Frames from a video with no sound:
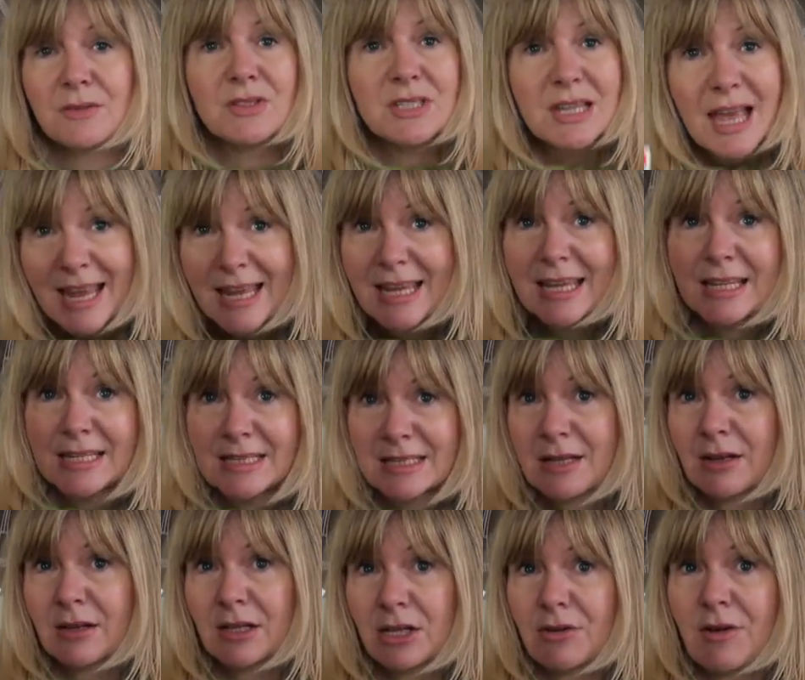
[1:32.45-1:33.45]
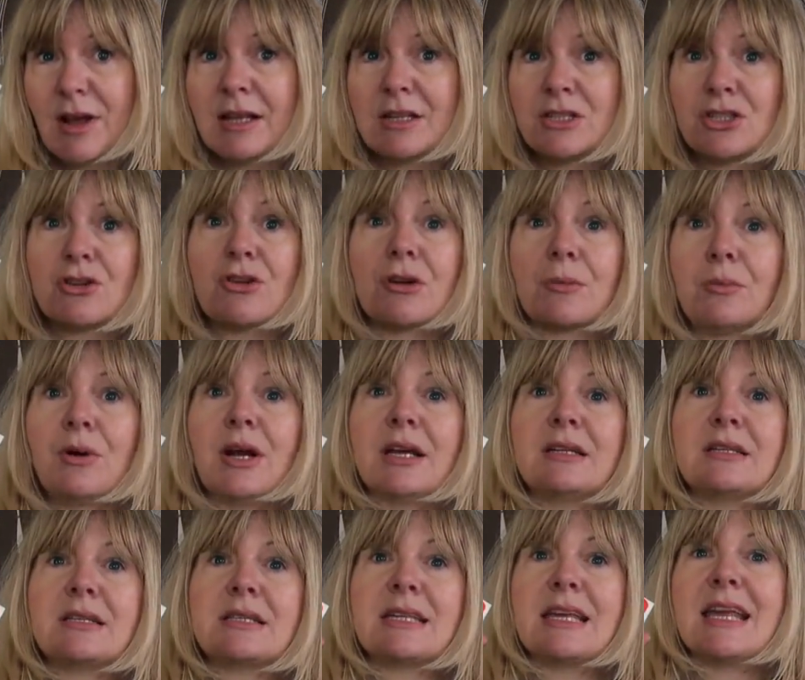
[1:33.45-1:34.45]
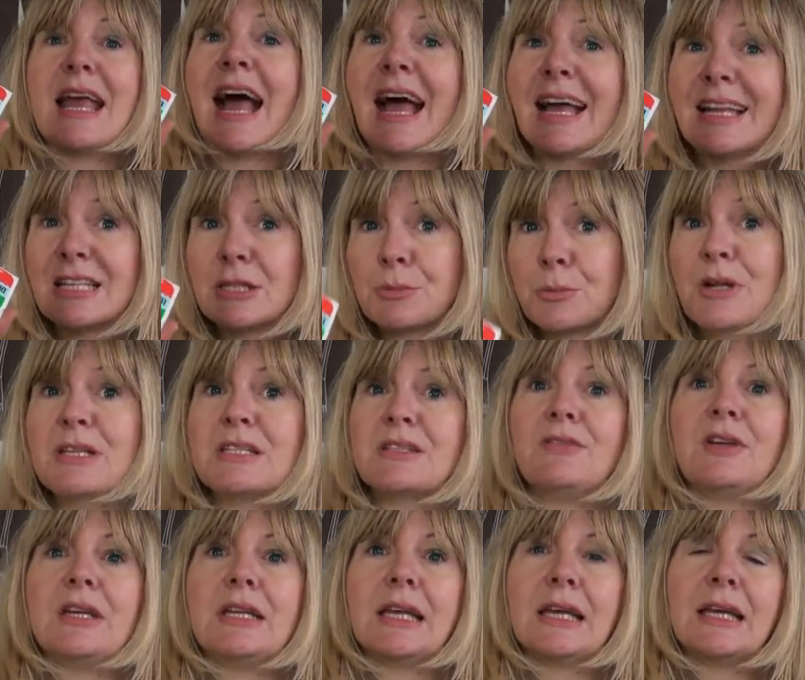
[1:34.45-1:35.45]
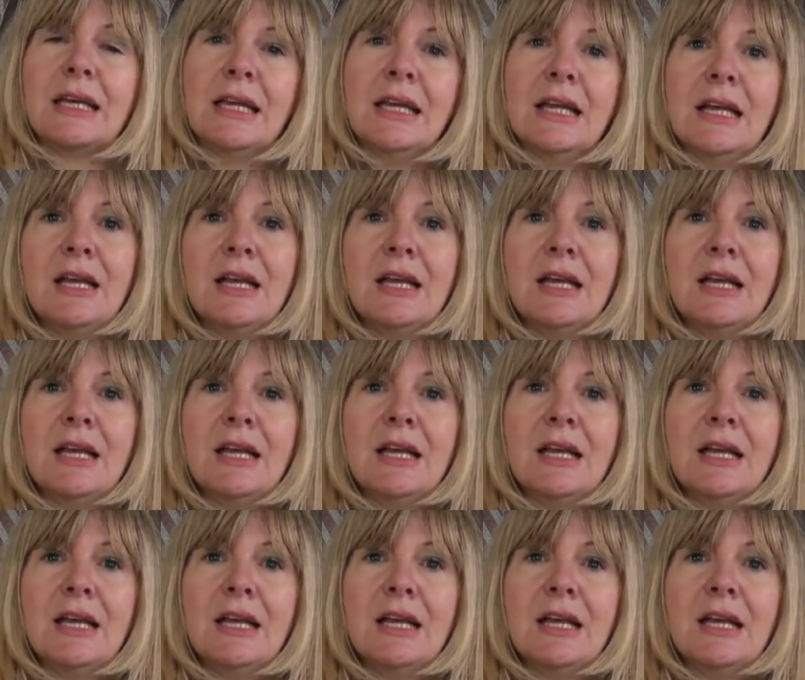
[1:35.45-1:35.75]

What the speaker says: of taking Sun Chlorella during pregnancy and breastfeeding